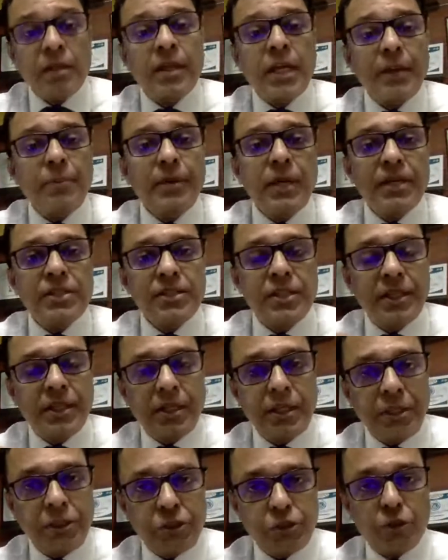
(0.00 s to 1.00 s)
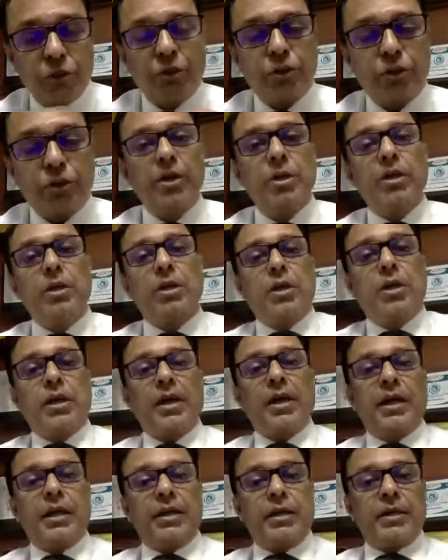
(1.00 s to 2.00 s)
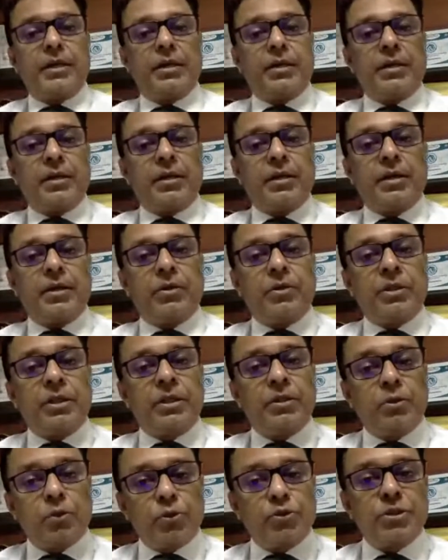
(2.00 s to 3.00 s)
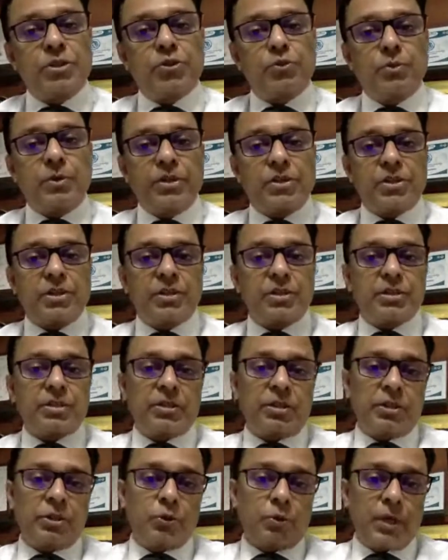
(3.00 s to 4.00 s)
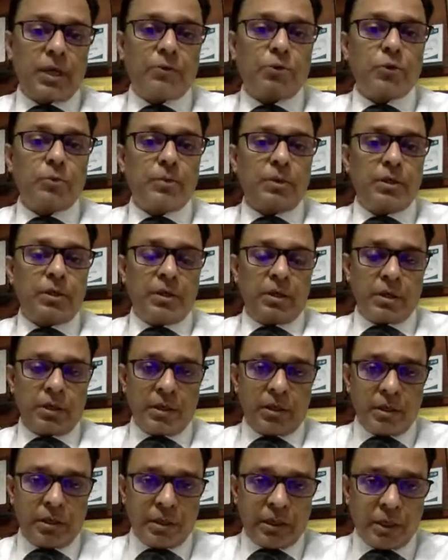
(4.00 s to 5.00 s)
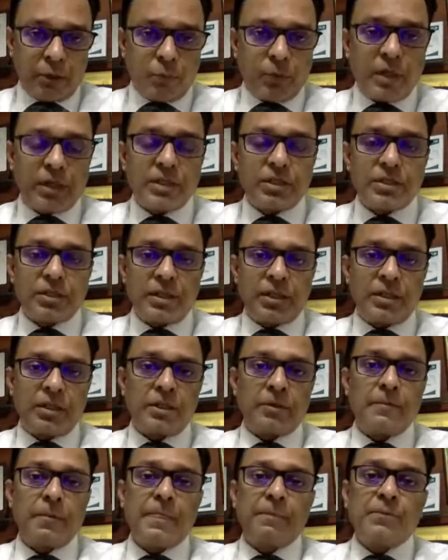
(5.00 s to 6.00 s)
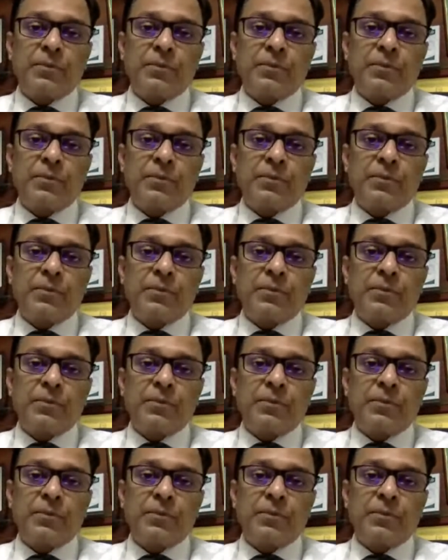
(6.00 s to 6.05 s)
can be accidentally injured. And in those situations, you have to be in an advanced center,